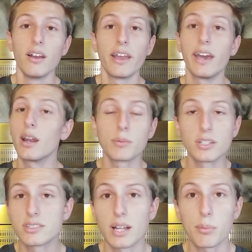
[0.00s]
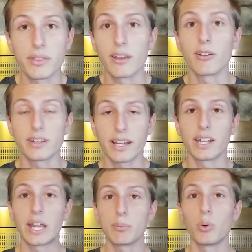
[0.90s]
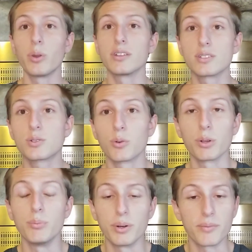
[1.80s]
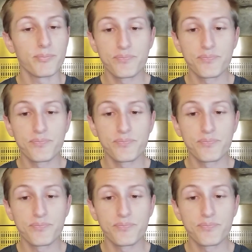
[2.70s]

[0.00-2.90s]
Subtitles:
And I'm going to stop there at kind of that point of the story, but